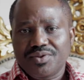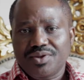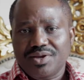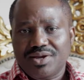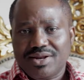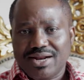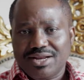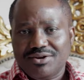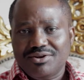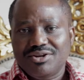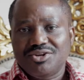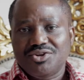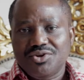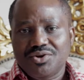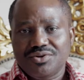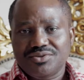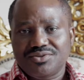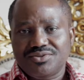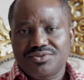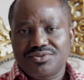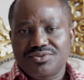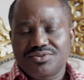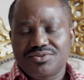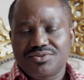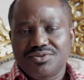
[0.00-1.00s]
graduate
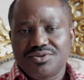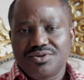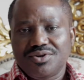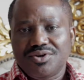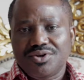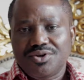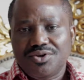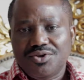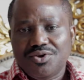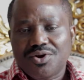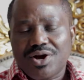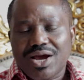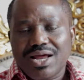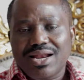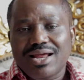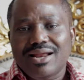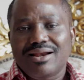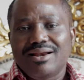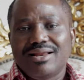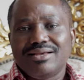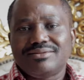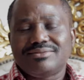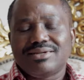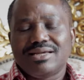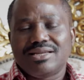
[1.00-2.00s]
youths, you can
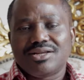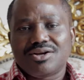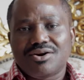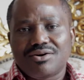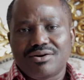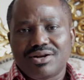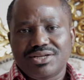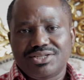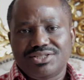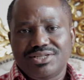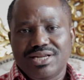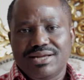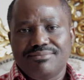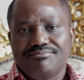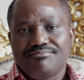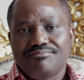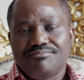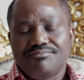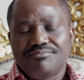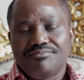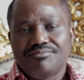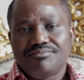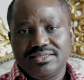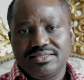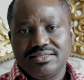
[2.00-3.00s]
at least encourage them
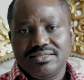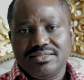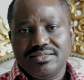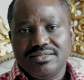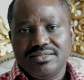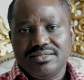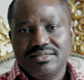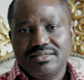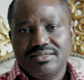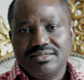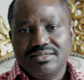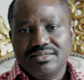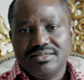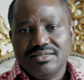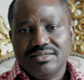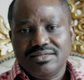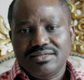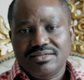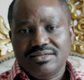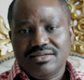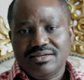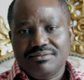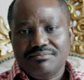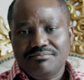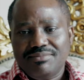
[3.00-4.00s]

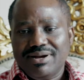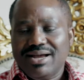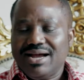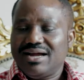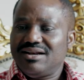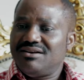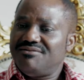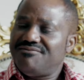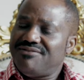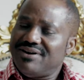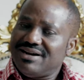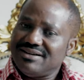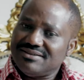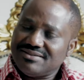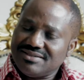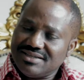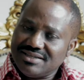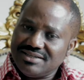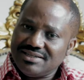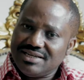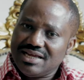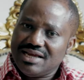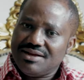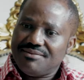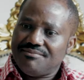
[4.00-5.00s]
by
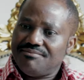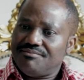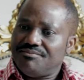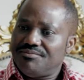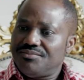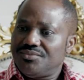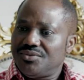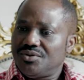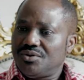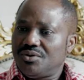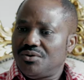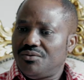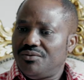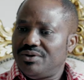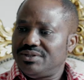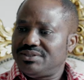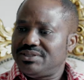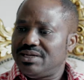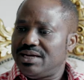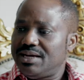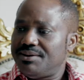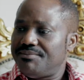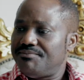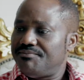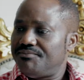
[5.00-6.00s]
advancing them
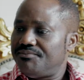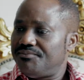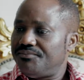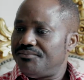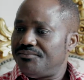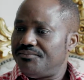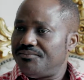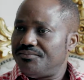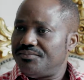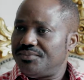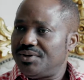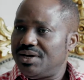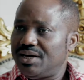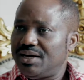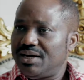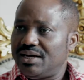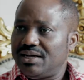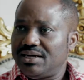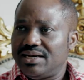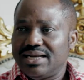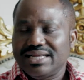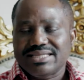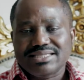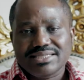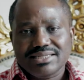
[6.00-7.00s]
with
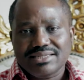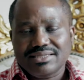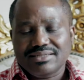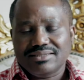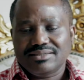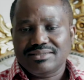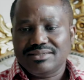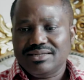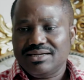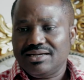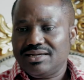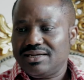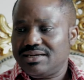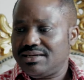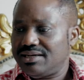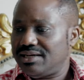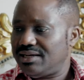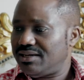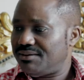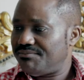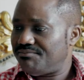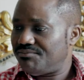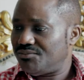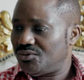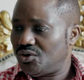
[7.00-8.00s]
little
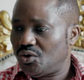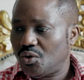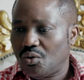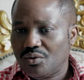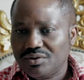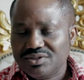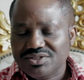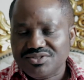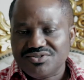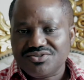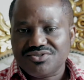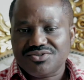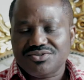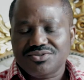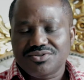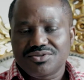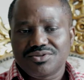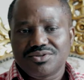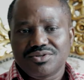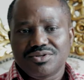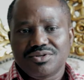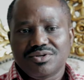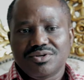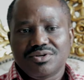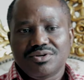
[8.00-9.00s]
loans,
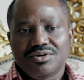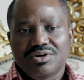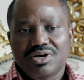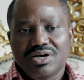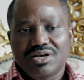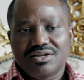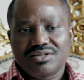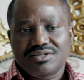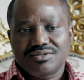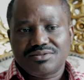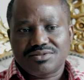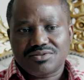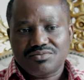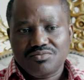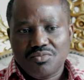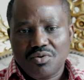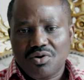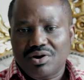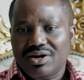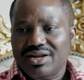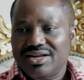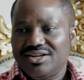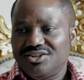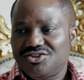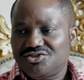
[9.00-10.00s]

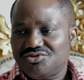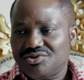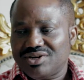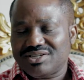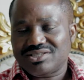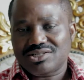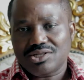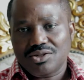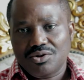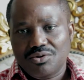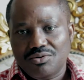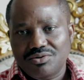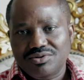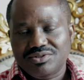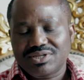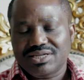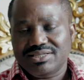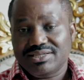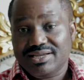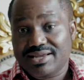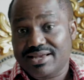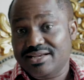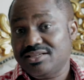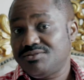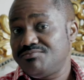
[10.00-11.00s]
small interest loans, as
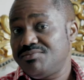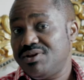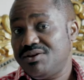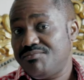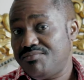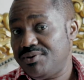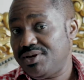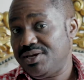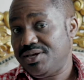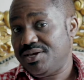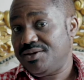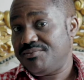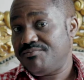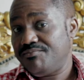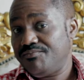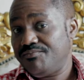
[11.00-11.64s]
the case may be.